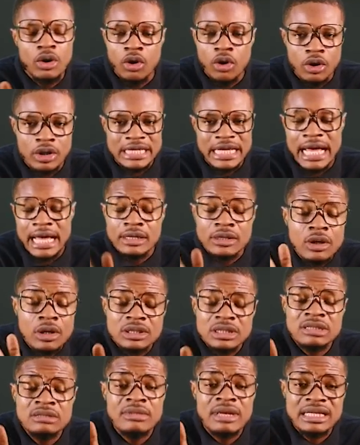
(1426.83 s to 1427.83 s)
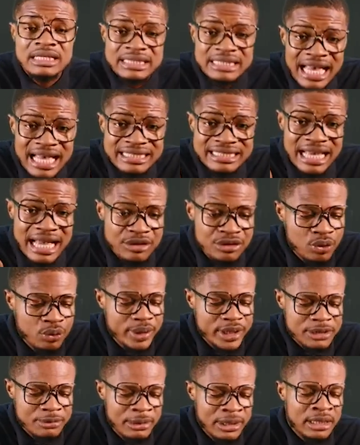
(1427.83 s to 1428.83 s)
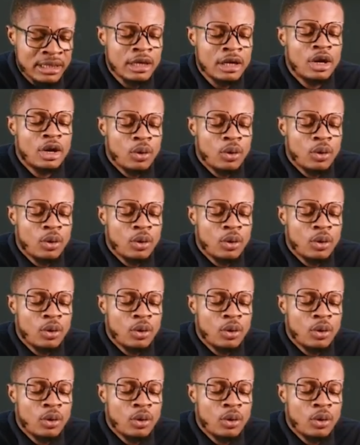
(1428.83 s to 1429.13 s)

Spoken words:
order. Does it make sense? Are you with me?